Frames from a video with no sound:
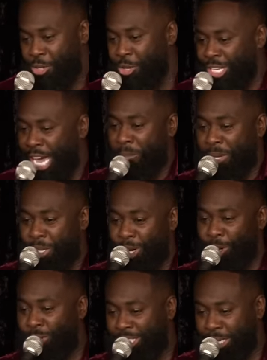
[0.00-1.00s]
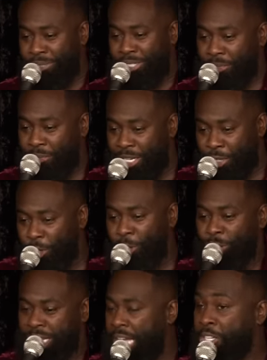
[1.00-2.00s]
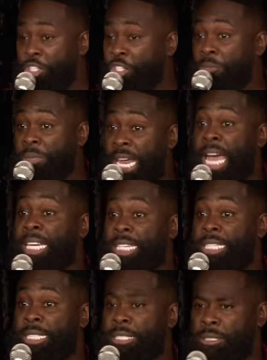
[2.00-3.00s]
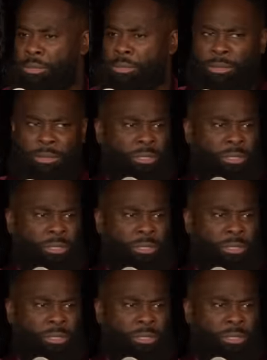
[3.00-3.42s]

You type in your little symptoms, but Google's like, you should be dead.